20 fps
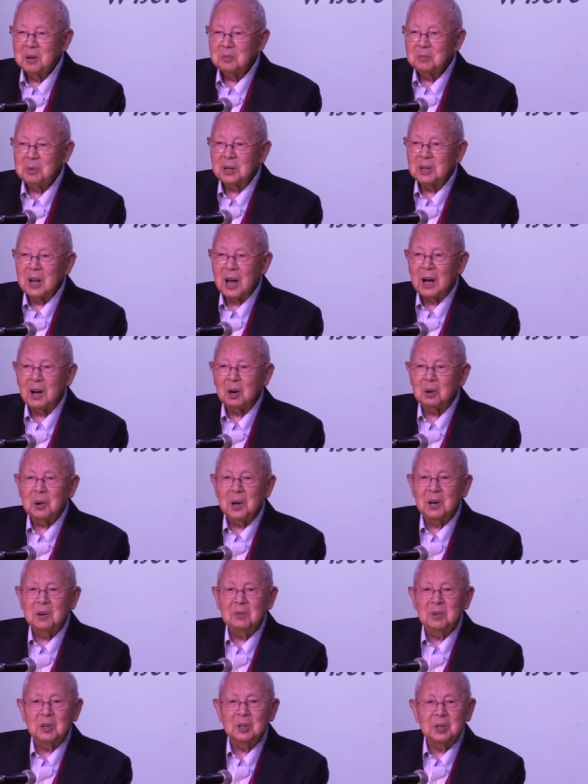But
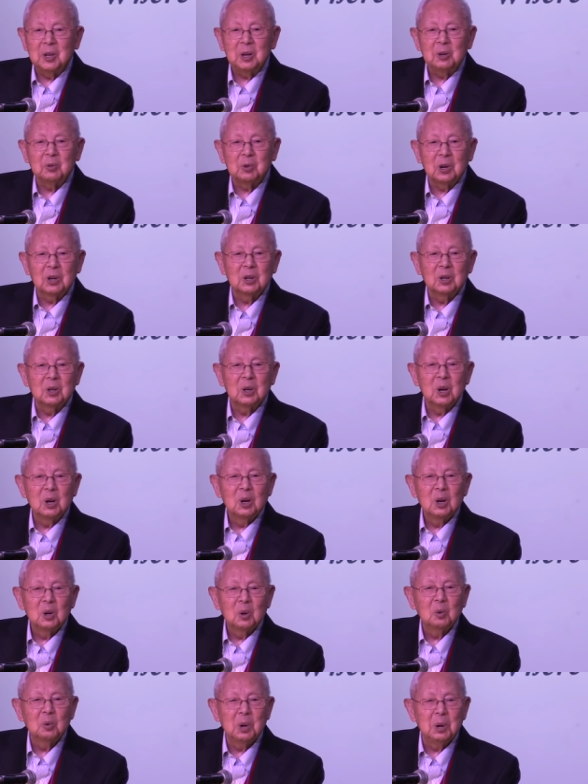however different
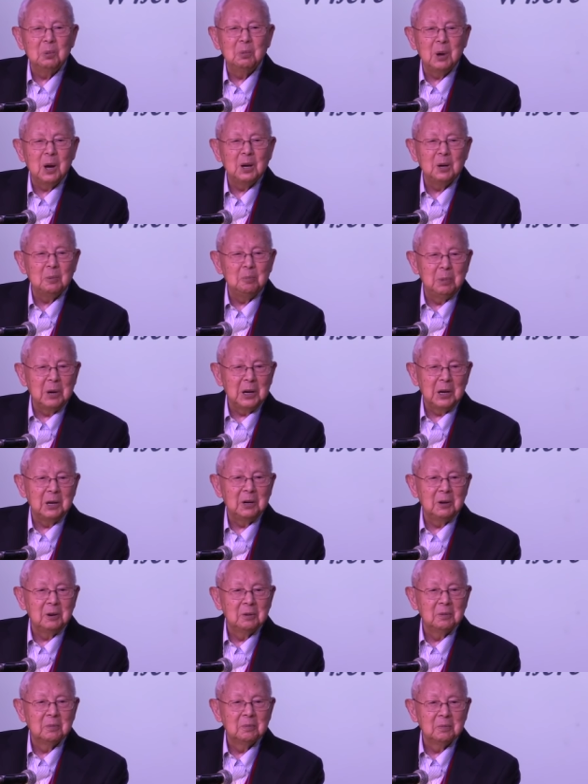we may
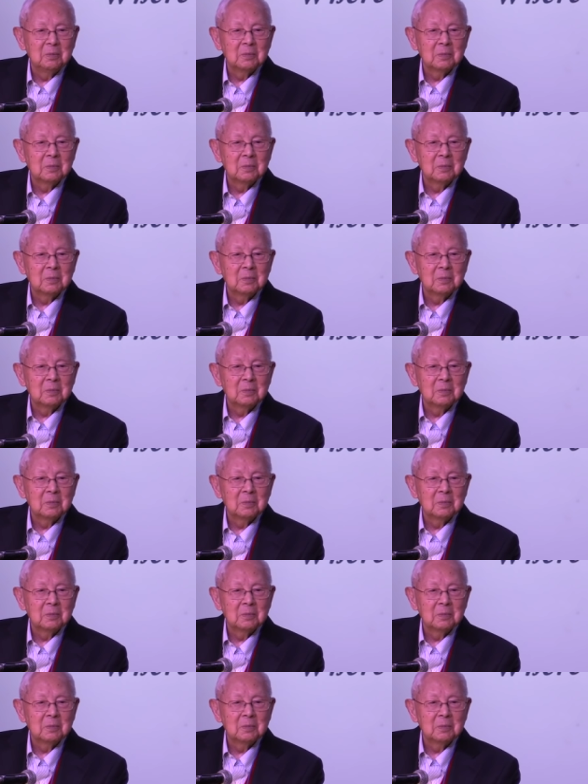be,